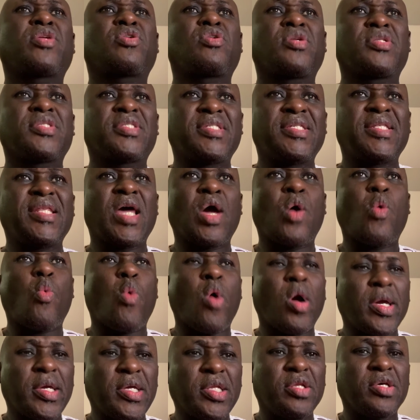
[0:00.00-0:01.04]
consider
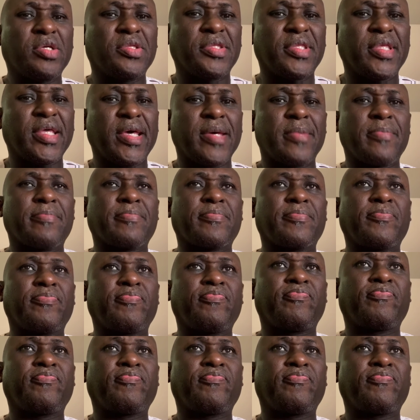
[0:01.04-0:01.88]
working on them.